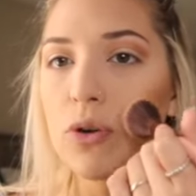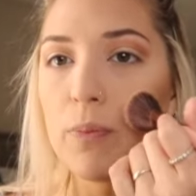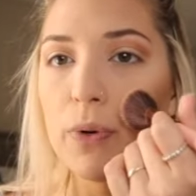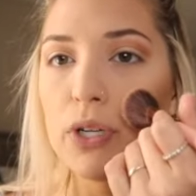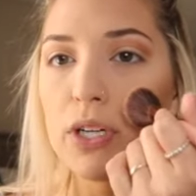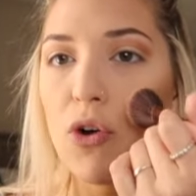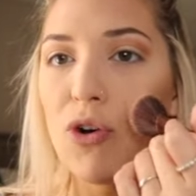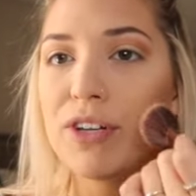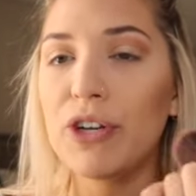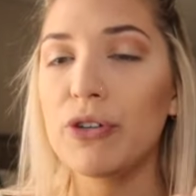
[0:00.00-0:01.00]
Don't put it
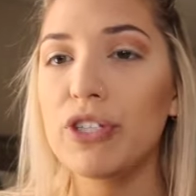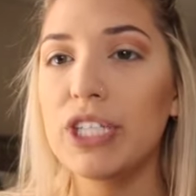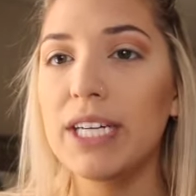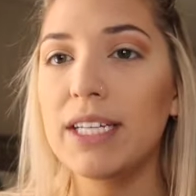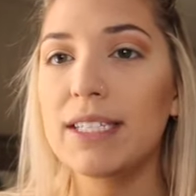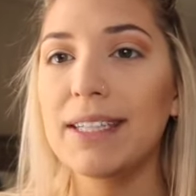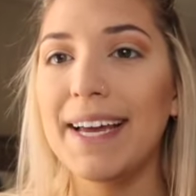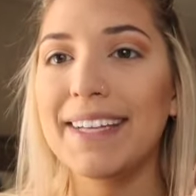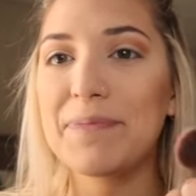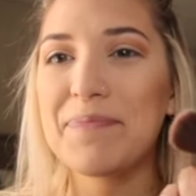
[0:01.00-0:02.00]
on your cheeks
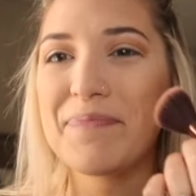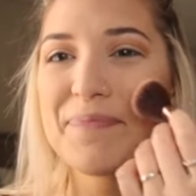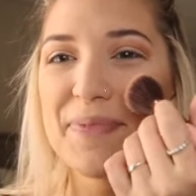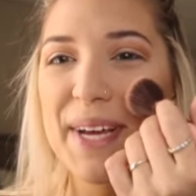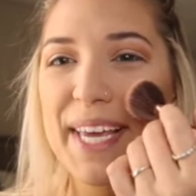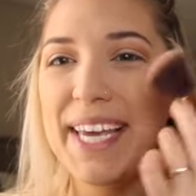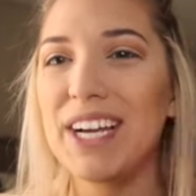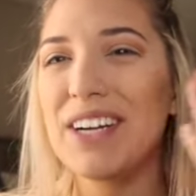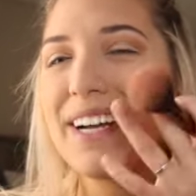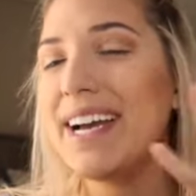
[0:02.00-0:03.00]
like right
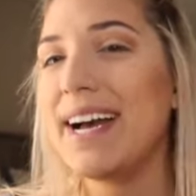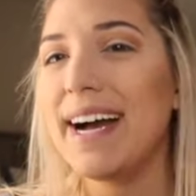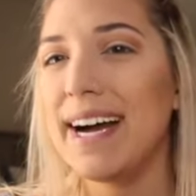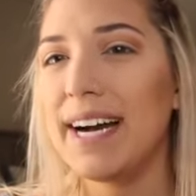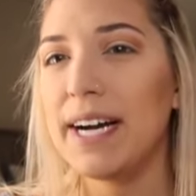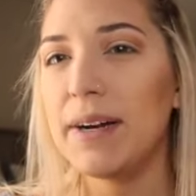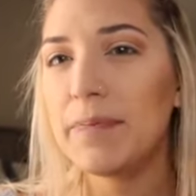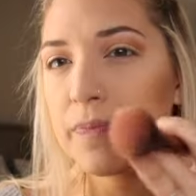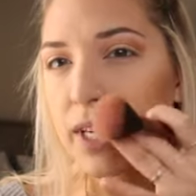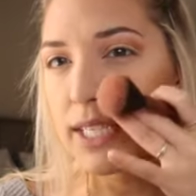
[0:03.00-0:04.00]
here,
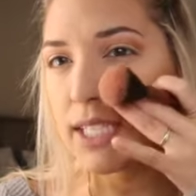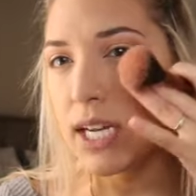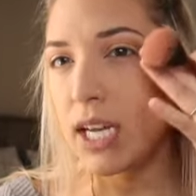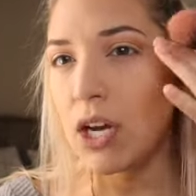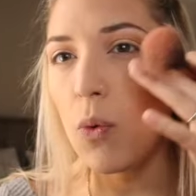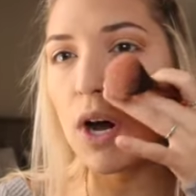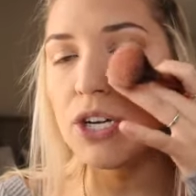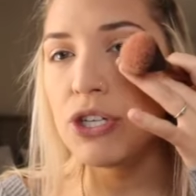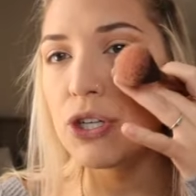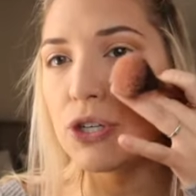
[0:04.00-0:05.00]
because then it can go
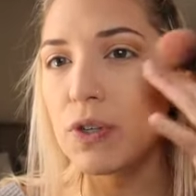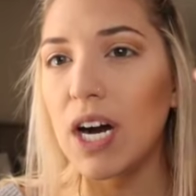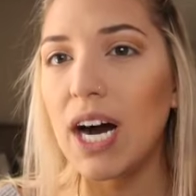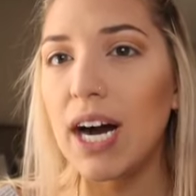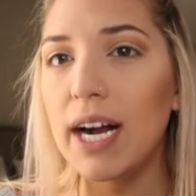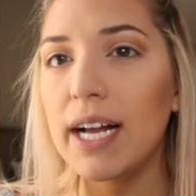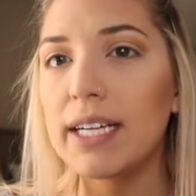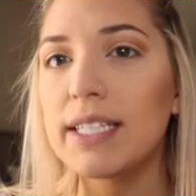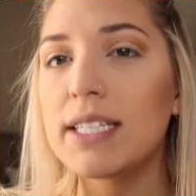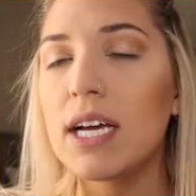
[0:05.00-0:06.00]
under your
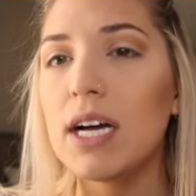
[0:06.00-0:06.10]
eyes